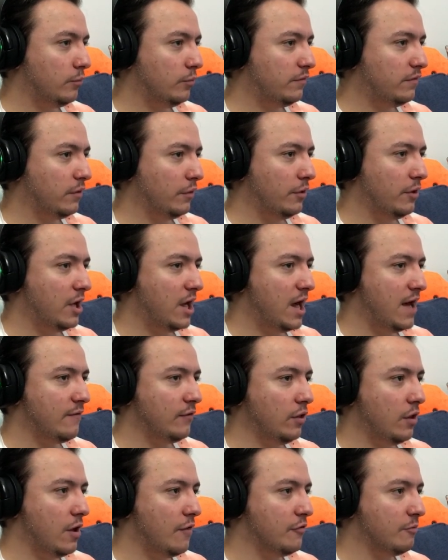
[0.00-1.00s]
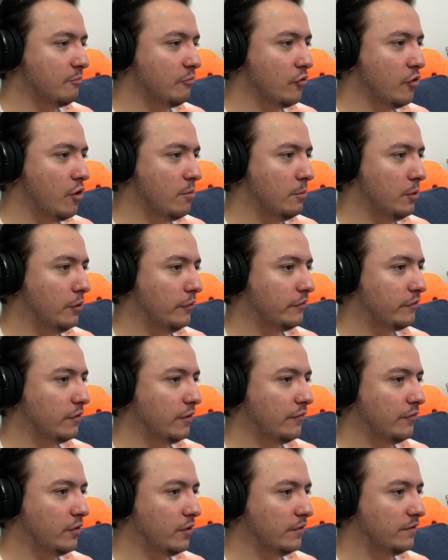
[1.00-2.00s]
We still don't have a lot of the promo
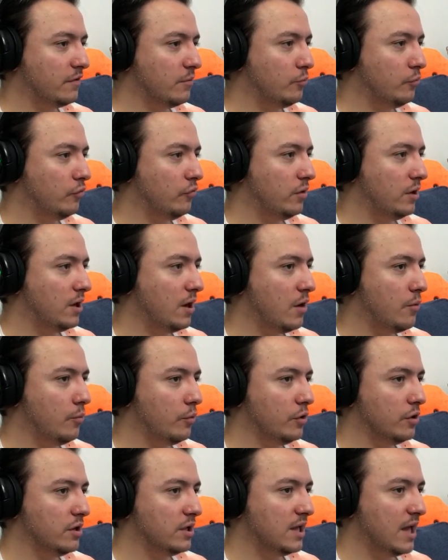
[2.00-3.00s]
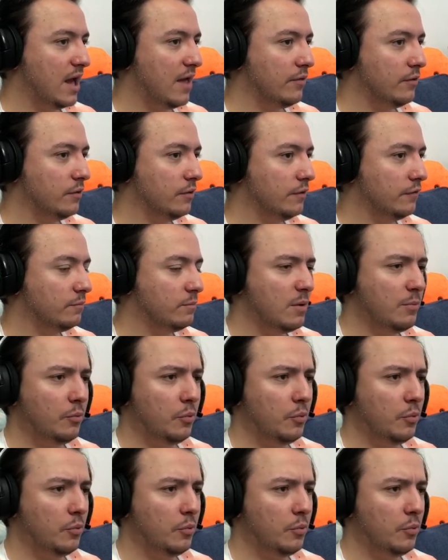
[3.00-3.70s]
stuff, though, so I'm wondering how we're going to get those.